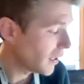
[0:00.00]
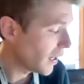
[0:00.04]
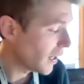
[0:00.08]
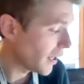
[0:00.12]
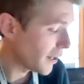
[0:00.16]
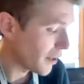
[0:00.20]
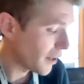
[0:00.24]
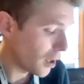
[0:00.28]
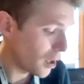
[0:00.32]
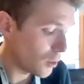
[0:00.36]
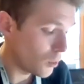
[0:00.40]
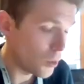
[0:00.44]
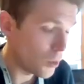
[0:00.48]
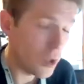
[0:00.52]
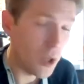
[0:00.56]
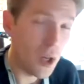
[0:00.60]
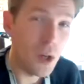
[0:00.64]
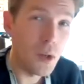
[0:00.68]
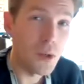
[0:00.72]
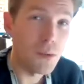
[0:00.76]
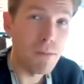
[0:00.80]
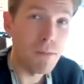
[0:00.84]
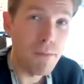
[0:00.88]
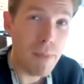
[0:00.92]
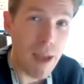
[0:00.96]
and I will
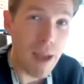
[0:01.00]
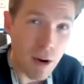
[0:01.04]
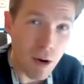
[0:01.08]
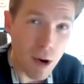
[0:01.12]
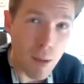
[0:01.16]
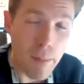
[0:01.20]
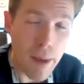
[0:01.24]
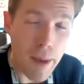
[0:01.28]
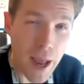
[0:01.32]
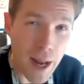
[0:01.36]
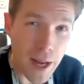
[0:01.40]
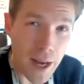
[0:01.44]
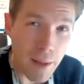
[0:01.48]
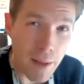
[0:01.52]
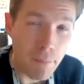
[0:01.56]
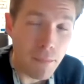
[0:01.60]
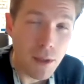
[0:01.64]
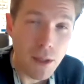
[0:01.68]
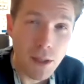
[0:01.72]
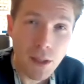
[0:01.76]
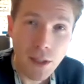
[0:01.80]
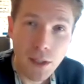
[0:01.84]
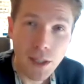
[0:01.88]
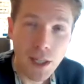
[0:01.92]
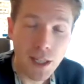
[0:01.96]
use
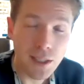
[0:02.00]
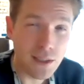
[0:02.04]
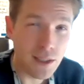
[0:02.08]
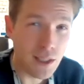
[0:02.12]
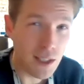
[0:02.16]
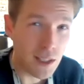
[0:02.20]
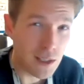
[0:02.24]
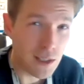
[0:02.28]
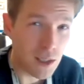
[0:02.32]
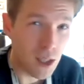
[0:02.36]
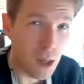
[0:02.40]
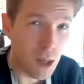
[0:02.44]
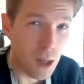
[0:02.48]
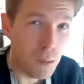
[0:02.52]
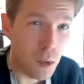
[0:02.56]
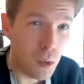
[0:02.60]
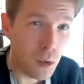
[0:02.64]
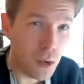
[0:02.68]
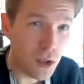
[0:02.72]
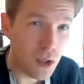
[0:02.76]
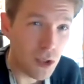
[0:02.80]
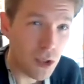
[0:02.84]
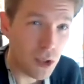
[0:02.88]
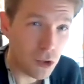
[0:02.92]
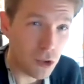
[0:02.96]
meropenem as an example
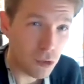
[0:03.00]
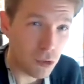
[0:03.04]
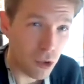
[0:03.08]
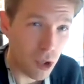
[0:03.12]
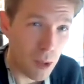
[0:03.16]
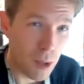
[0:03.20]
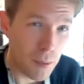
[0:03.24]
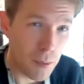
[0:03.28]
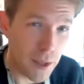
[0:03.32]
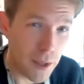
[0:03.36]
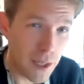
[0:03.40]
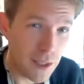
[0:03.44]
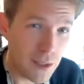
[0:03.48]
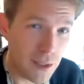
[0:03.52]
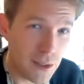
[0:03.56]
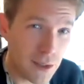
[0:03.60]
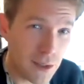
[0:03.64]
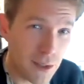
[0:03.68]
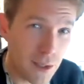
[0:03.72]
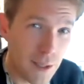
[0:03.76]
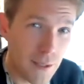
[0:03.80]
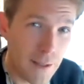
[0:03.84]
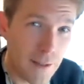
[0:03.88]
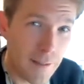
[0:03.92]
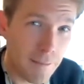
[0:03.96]
to describe
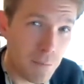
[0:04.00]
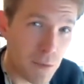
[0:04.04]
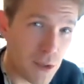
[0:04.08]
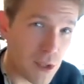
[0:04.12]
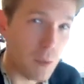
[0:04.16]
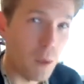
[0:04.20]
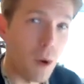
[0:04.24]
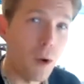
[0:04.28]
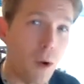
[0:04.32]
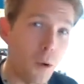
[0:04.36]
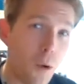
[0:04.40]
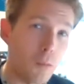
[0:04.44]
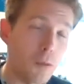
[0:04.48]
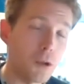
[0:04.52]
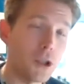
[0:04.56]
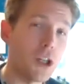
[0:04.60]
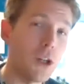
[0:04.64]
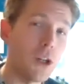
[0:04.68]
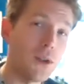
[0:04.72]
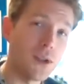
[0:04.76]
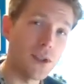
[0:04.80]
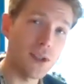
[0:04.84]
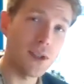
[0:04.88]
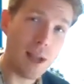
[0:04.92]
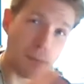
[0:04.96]
these. So I will
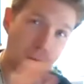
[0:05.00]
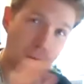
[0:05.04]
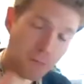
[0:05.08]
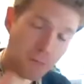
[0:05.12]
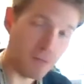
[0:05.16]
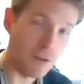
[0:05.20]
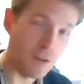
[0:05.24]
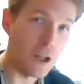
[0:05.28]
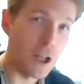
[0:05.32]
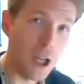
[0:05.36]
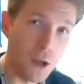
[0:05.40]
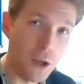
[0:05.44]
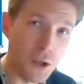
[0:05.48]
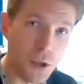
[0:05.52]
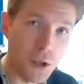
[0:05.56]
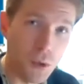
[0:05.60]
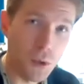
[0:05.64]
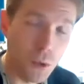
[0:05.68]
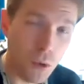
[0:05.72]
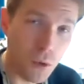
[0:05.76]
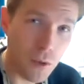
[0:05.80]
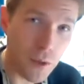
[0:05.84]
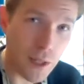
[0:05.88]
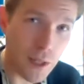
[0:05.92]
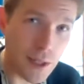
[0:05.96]
produce separate videos on
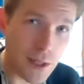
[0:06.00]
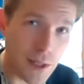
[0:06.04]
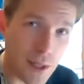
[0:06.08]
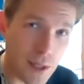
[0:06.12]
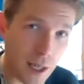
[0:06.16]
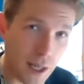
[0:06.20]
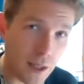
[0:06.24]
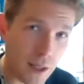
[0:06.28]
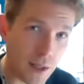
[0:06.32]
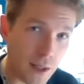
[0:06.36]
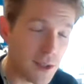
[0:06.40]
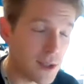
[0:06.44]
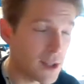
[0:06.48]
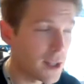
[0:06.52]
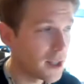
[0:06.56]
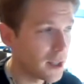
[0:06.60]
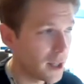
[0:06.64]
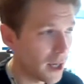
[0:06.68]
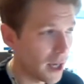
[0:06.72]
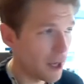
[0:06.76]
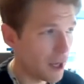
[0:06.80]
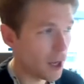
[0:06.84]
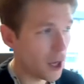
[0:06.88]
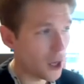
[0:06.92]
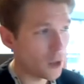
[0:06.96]
all of these things,
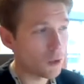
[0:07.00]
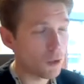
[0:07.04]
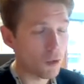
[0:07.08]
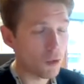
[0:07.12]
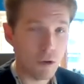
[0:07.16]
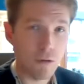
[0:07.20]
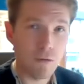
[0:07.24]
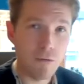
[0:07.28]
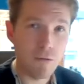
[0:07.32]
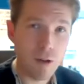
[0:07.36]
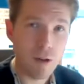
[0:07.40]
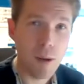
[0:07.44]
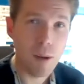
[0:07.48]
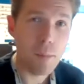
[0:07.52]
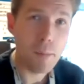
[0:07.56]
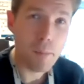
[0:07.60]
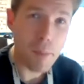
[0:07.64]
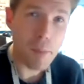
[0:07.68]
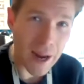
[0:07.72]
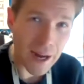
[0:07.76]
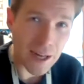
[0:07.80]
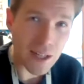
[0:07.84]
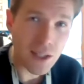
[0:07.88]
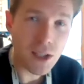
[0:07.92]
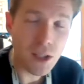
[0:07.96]
and I will refer
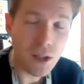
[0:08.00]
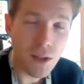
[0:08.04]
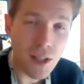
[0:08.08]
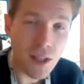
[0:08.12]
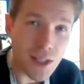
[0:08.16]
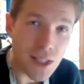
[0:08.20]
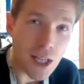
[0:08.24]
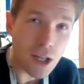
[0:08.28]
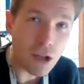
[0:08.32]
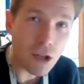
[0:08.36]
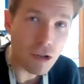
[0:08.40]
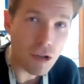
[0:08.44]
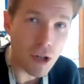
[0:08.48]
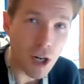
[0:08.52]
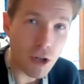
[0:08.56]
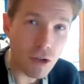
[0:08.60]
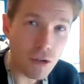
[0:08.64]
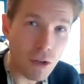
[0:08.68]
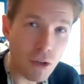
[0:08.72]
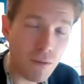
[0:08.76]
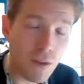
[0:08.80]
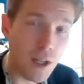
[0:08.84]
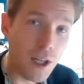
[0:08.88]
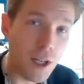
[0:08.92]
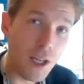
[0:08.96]
back to this
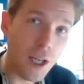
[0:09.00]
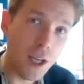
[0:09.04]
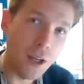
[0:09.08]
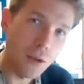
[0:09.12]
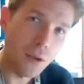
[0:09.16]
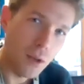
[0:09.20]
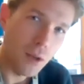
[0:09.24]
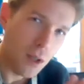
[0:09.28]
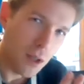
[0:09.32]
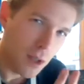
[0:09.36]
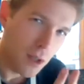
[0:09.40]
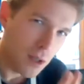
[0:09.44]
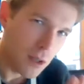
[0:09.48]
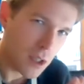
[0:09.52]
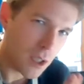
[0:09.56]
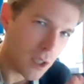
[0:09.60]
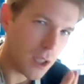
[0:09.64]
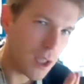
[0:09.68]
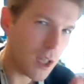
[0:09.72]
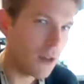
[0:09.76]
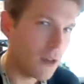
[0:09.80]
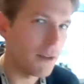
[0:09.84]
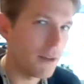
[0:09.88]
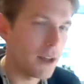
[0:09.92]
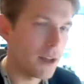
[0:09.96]
introductory video to
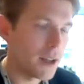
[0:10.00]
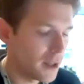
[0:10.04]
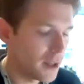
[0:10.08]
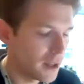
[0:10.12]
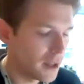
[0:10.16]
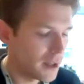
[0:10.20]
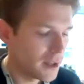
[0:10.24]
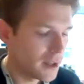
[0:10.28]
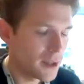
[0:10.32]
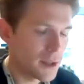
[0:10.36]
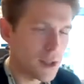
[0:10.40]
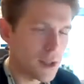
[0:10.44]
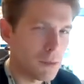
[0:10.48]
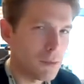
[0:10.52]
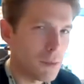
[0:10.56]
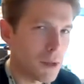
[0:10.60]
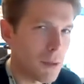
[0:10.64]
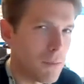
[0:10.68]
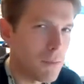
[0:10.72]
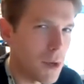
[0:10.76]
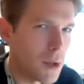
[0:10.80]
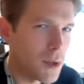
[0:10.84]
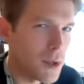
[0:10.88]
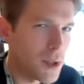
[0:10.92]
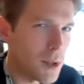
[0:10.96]
cover some of the
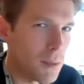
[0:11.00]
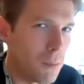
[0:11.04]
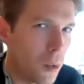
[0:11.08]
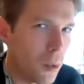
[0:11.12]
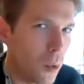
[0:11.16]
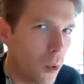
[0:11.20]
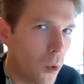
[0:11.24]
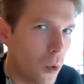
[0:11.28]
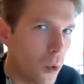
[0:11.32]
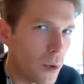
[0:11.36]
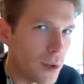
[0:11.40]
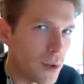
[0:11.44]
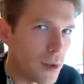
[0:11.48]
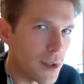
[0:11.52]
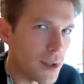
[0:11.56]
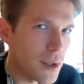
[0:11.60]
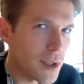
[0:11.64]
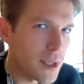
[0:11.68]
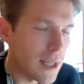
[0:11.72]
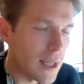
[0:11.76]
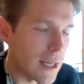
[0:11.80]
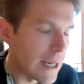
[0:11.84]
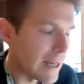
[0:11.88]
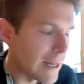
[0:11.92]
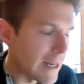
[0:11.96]
most
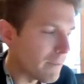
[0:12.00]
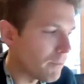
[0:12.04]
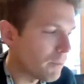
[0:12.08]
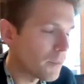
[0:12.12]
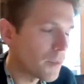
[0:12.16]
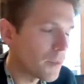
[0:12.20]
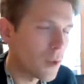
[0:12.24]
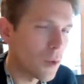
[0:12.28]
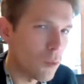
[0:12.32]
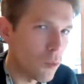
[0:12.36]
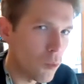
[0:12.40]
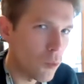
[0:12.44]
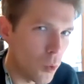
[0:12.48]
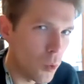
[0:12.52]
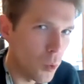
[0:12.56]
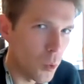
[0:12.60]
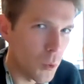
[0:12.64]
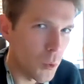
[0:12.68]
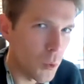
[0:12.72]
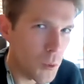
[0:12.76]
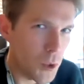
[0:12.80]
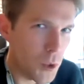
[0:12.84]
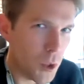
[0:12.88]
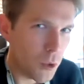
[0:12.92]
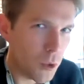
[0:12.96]
important
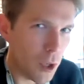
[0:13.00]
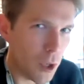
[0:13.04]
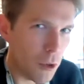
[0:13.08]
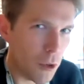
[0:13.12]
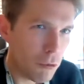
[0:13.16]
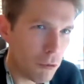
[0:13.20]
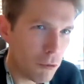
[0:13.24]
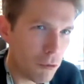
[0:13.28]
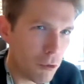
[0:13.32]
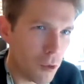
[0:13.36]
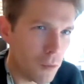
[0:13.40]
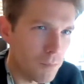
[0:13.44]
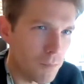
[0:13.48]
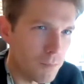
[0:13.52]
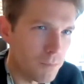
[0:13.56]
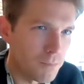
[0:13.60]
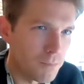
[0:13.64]
rules, which I'll go through.